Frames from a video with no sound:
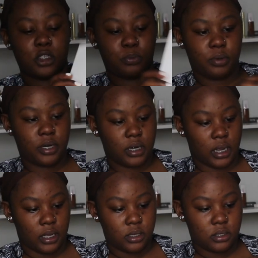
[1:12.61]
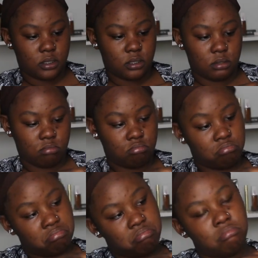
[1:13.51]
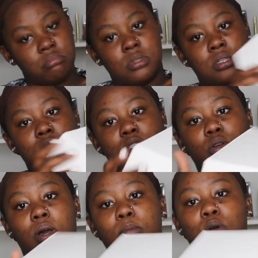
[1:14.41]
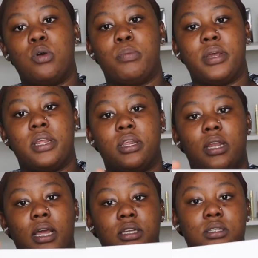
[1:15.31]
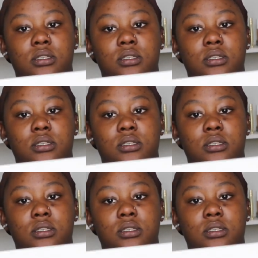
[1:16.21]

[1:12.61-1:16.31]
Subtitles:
it's pretty nice. So I'm gonna open it like